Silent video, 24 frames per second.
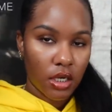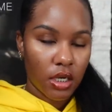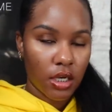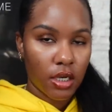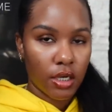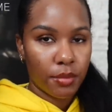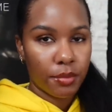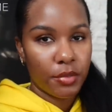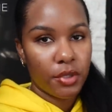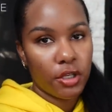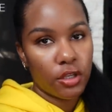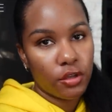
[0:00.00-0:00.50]

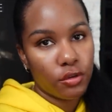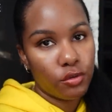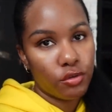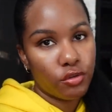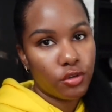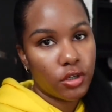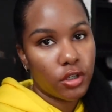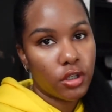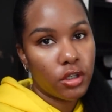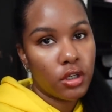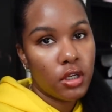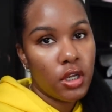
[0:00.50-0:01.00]
um,
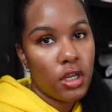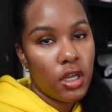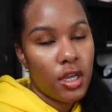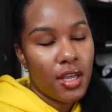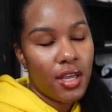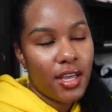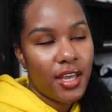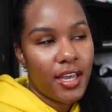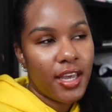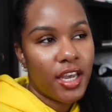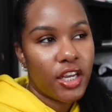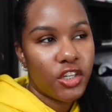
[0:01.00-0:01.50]
Kendra
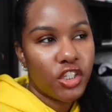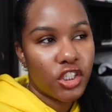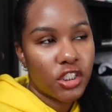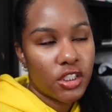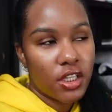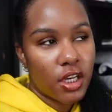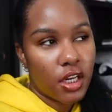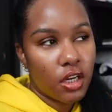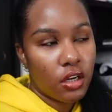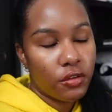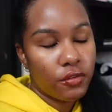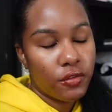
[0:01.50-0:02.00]
had
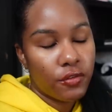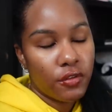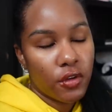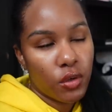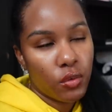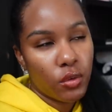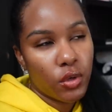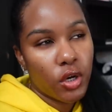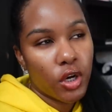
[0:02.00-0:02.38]
just got off the phone